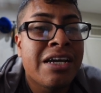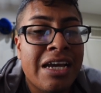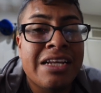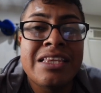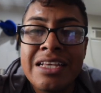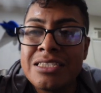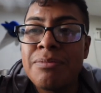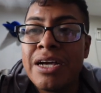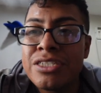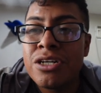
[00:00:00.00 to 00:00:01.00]
And in this
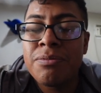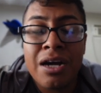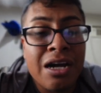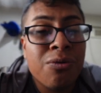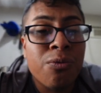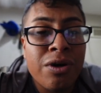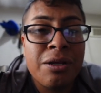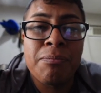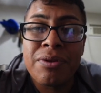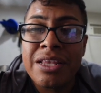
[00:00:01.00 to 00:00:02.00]
matchup, I
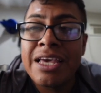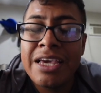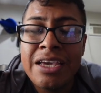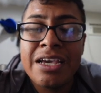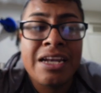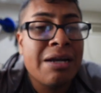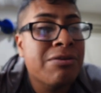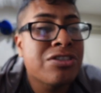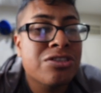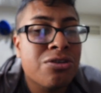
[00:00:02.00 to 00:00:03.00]
wouldn't play, and I
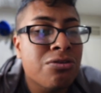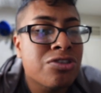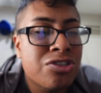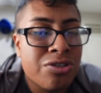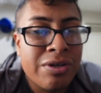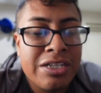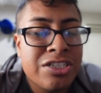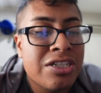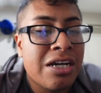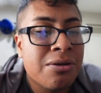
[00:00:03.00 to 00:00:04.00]
would just go straight
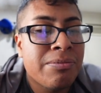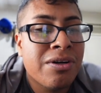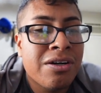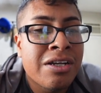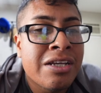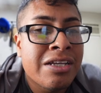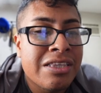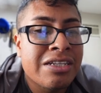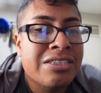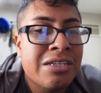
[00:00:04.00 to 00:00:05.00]
Shadow Ball.
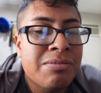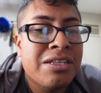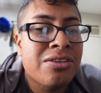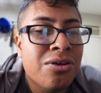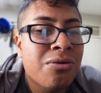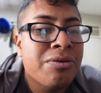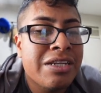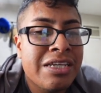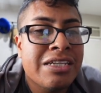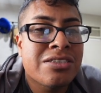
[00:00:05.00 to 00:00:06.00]
There's gonna be no
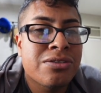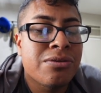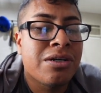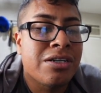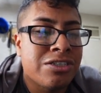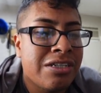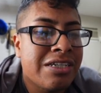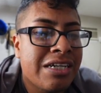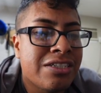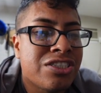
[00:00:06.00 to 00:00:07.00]
need to try to
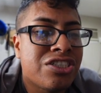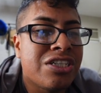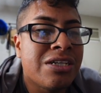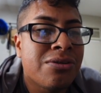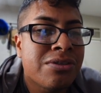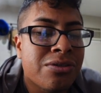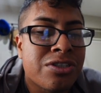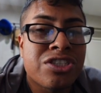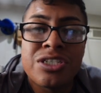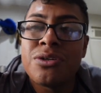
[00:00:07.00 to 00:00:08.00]
get a shield or
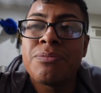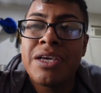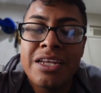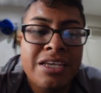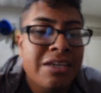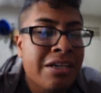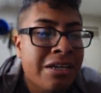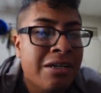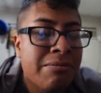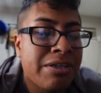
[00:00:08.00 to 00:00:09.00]
shield baiting,
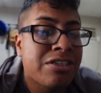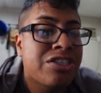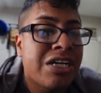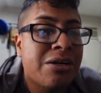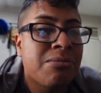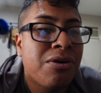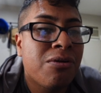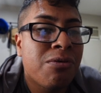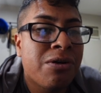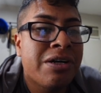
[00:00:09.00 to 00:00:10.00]
because Shadow Ball
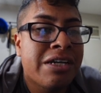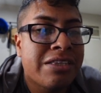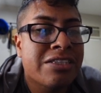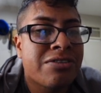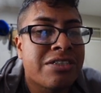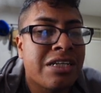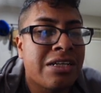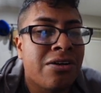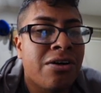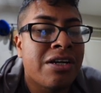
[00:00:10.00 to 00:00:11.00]
will hit this
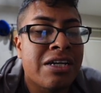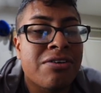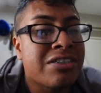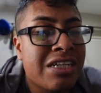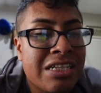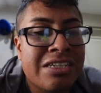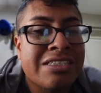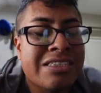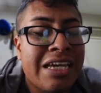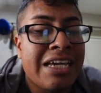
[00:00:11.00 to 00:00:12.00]
Cresselia hard, and Cresselia
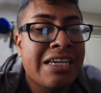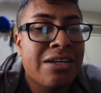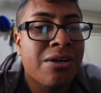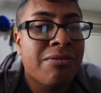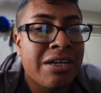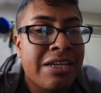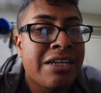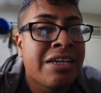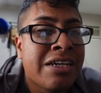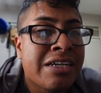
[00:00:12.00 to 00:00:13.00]
is tanky
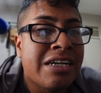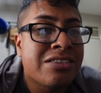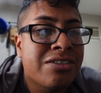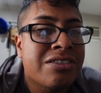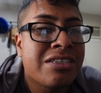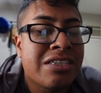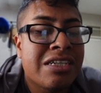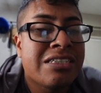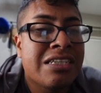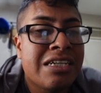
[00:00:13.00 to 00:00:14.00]
already. As you can see,
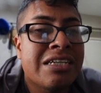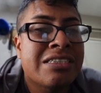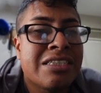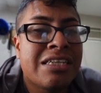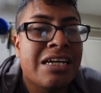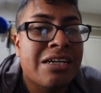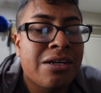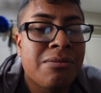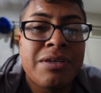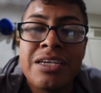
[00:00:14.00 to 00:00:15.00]
they didn't see that
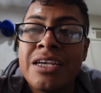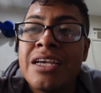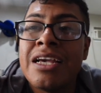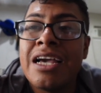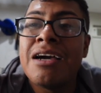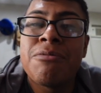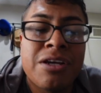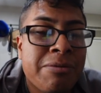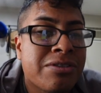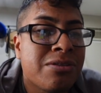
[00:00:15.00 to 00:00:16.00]
coming, and were
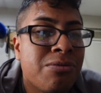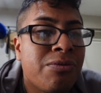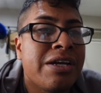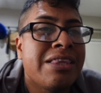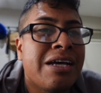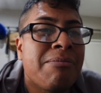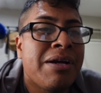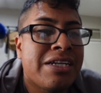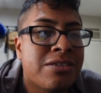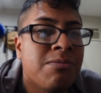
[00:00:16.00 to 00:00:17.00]
able to win that
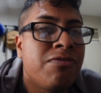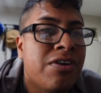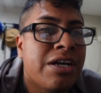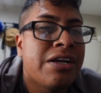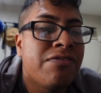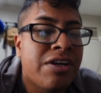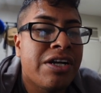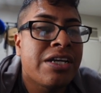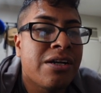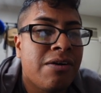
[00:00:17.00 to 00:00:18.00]
matchup very,
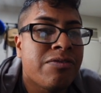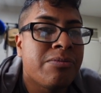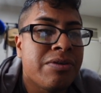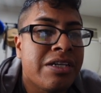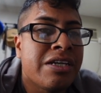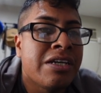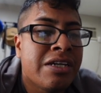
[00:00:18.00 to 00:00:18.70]
very comfortably.